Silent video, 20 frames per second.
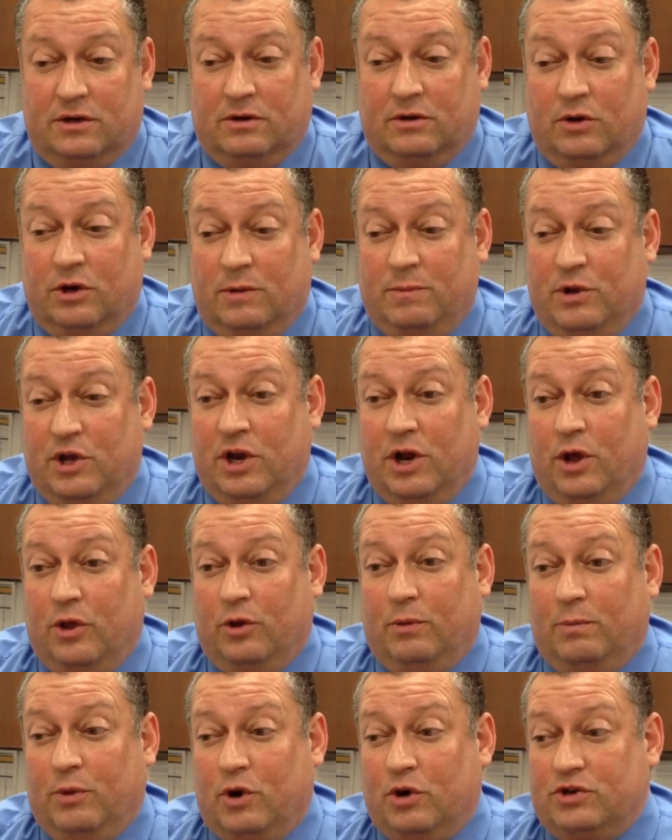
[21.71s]
Could it be
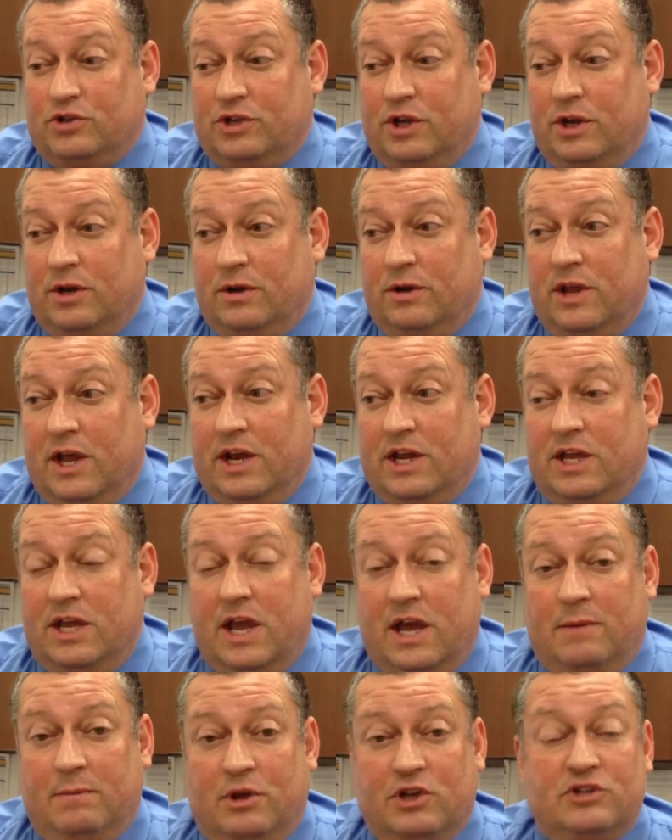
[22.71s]
another person that he
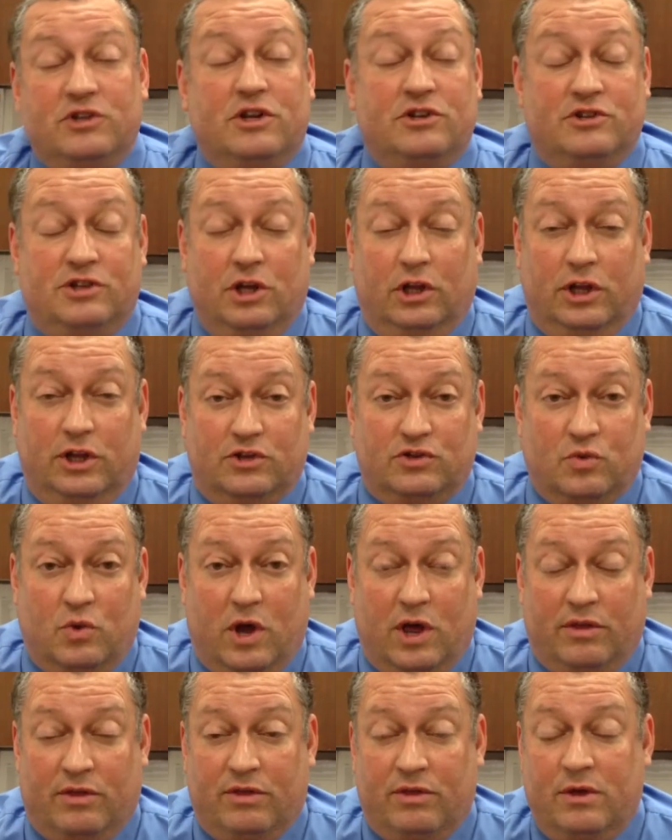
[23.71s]
had business dealings
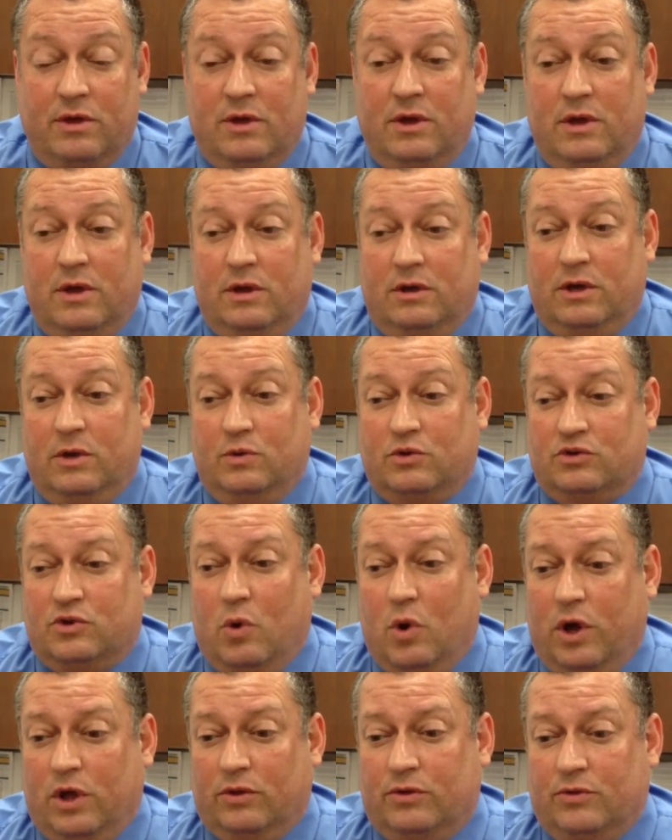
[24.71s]
with? He was
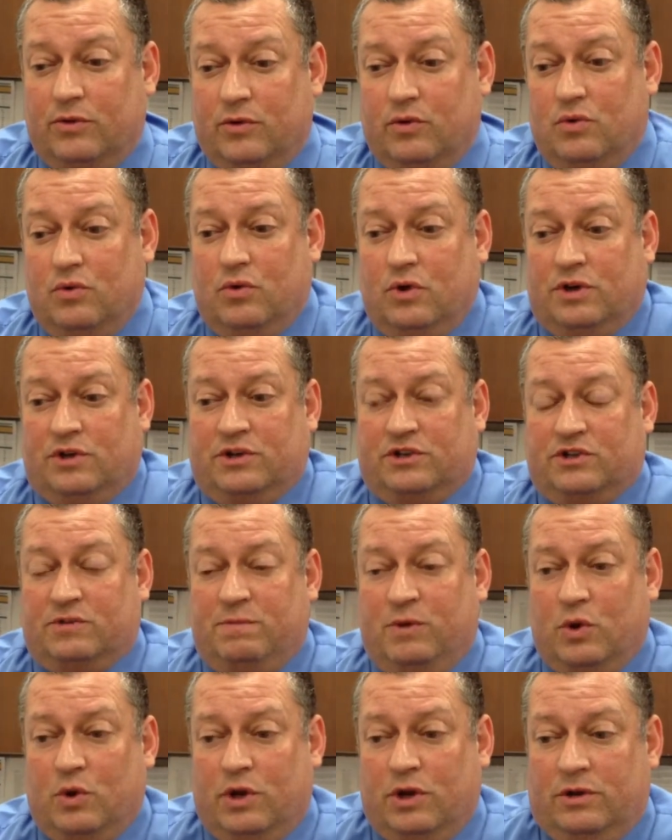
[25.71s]
going through a
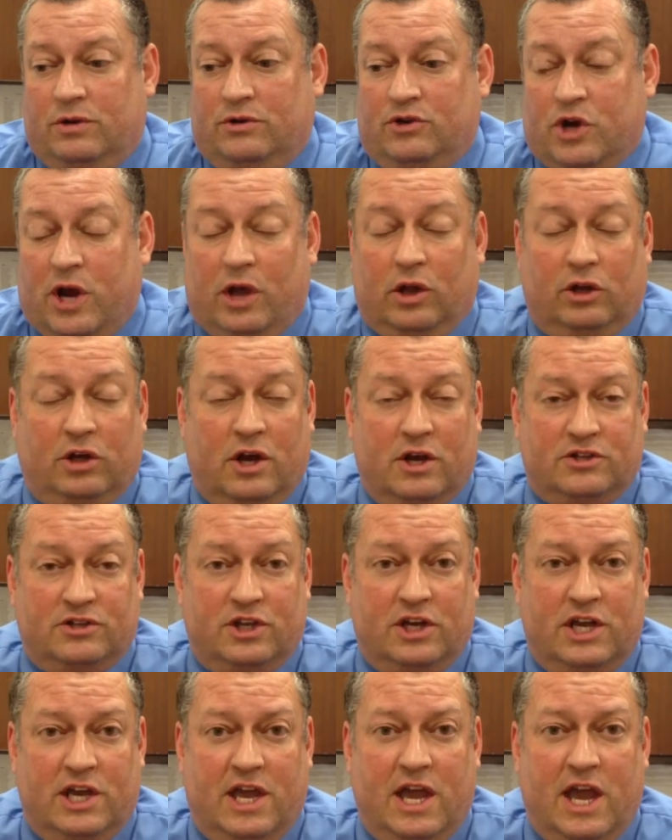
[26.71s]
disputed child
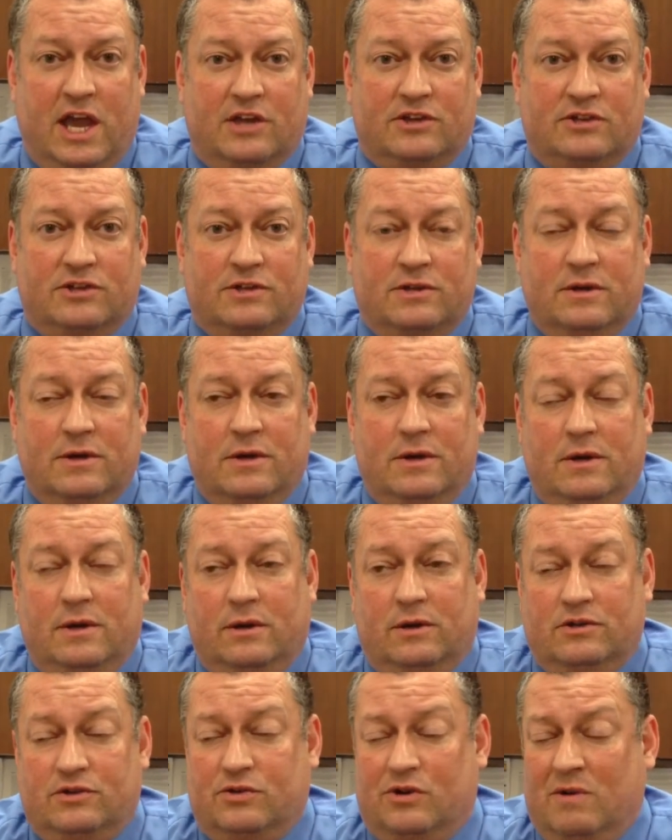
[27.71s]
custody case.
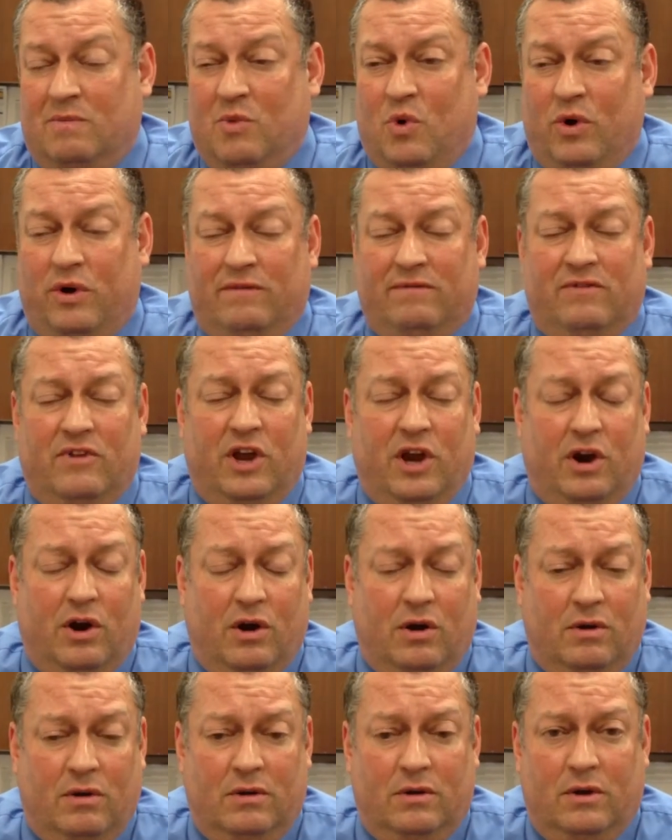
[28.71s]
Is there a motive
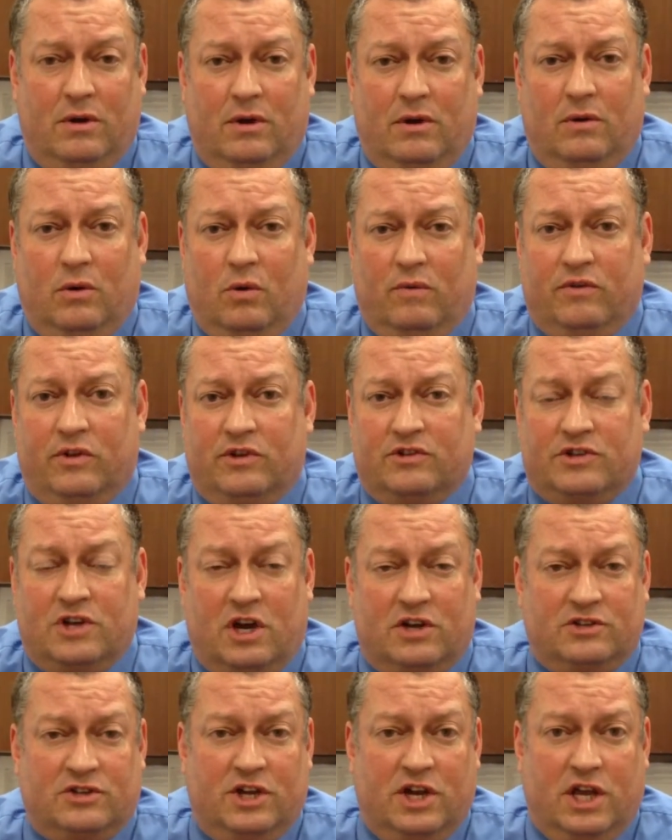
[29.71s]
there over this
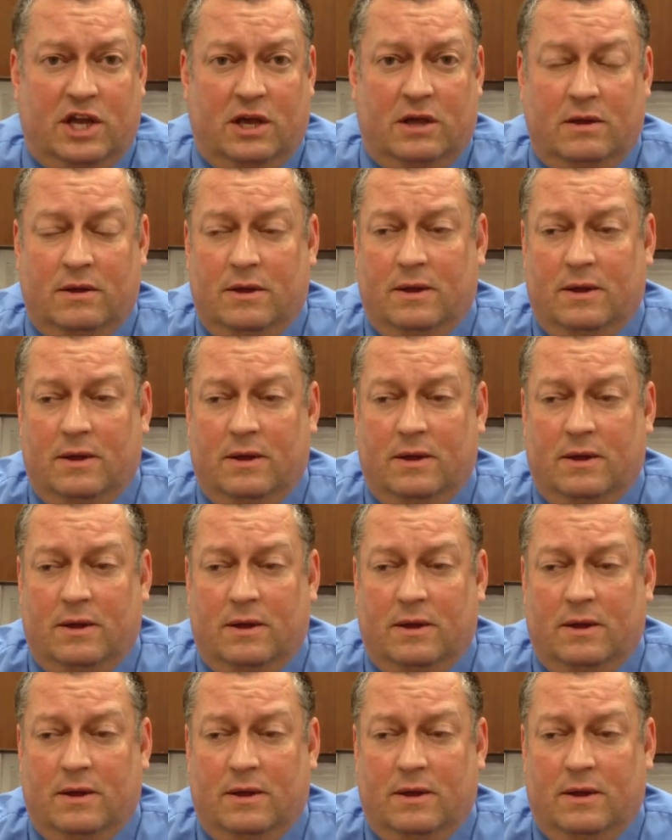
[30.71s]
custody?